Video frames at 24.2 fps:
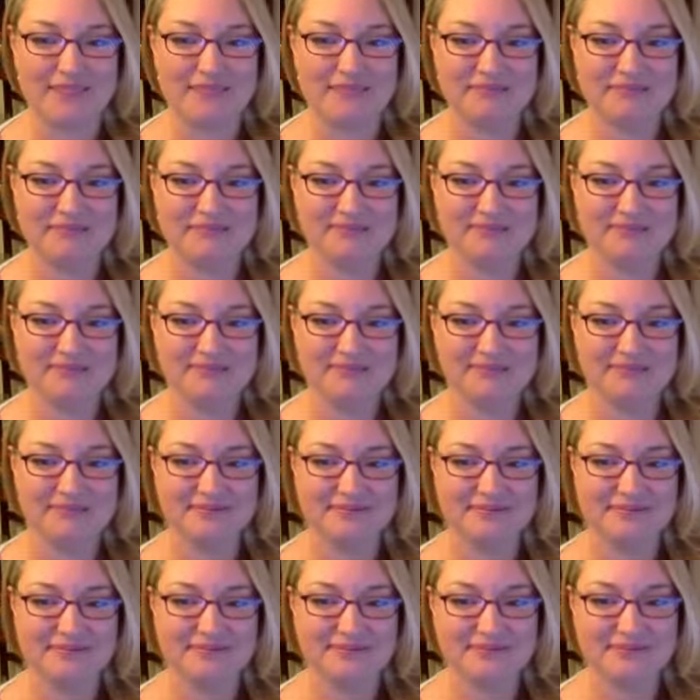
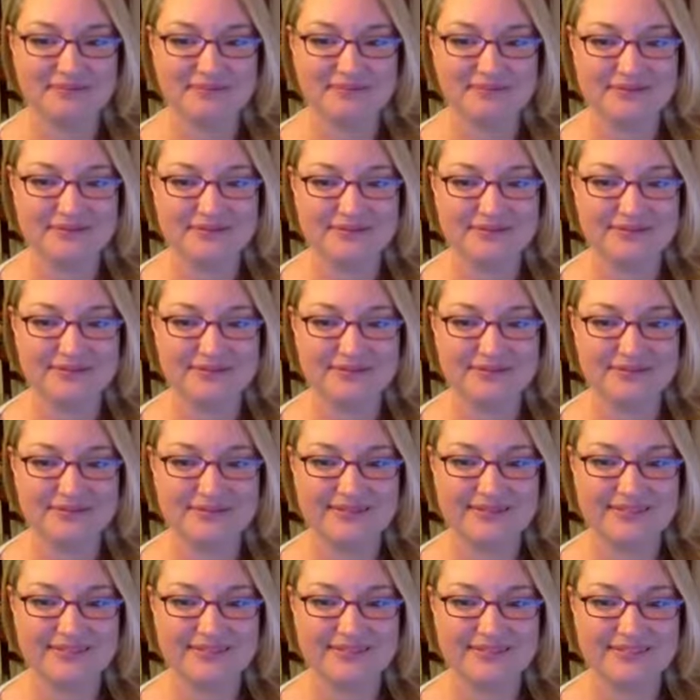
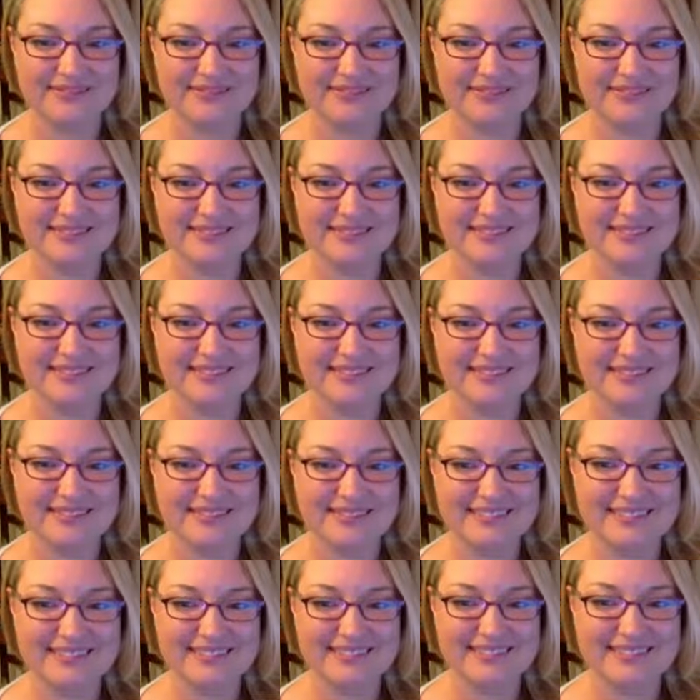
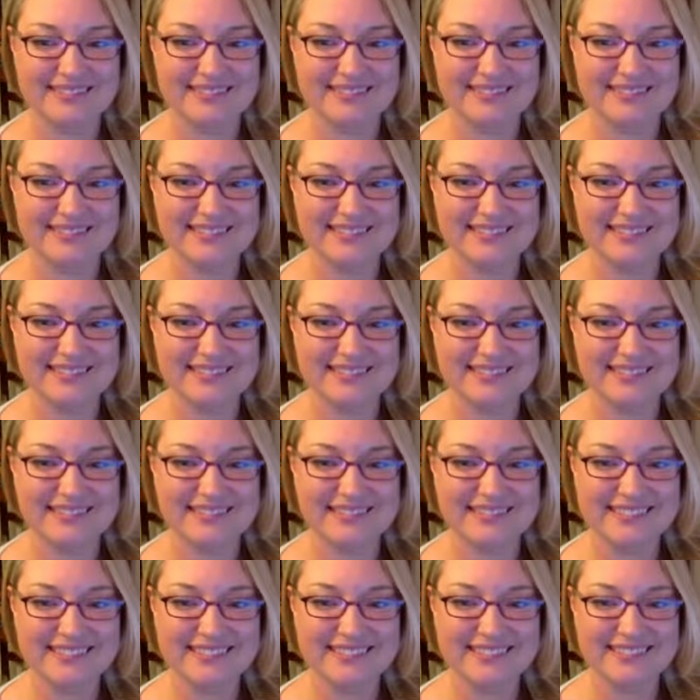
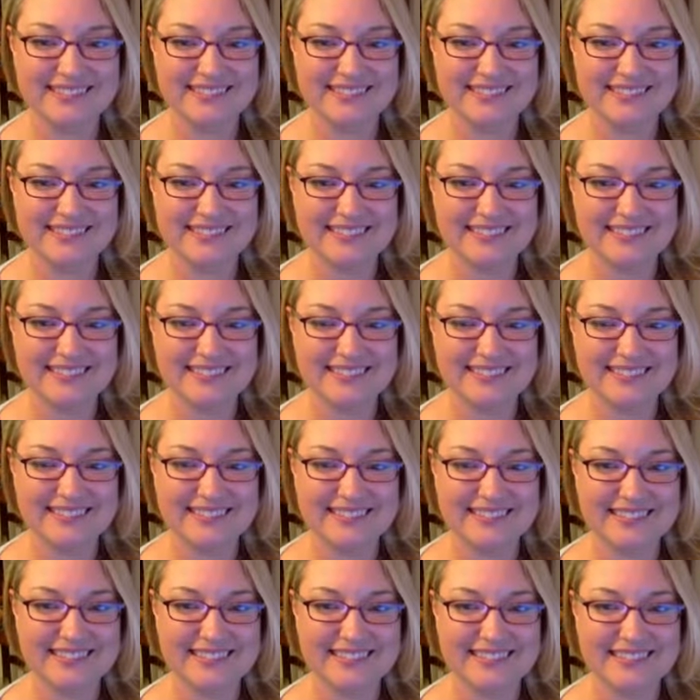
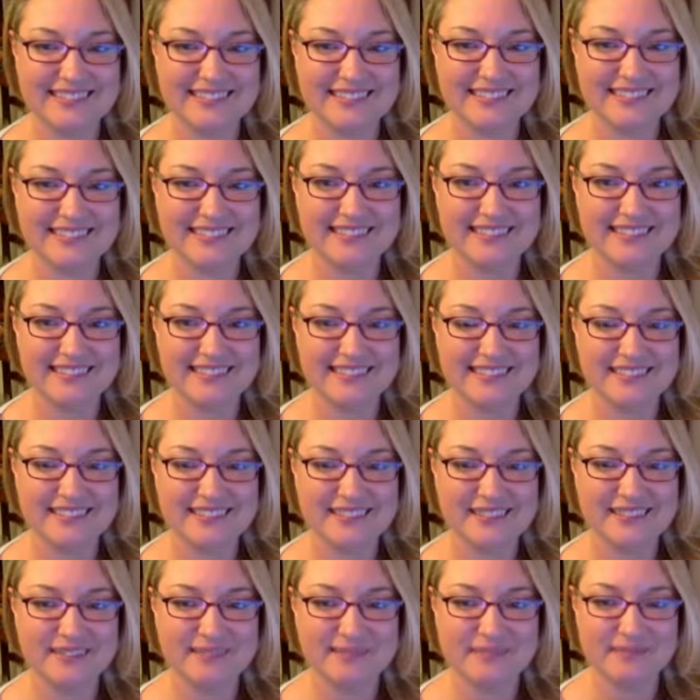
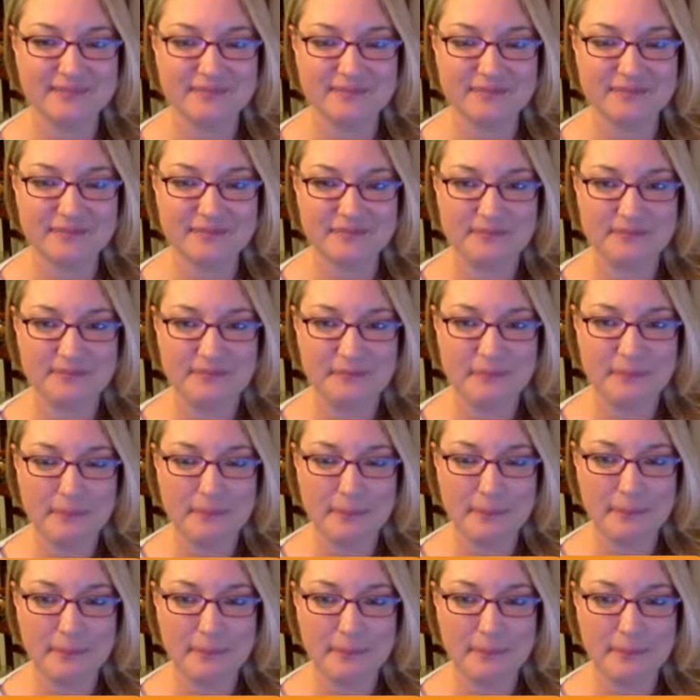This person isn't speaking.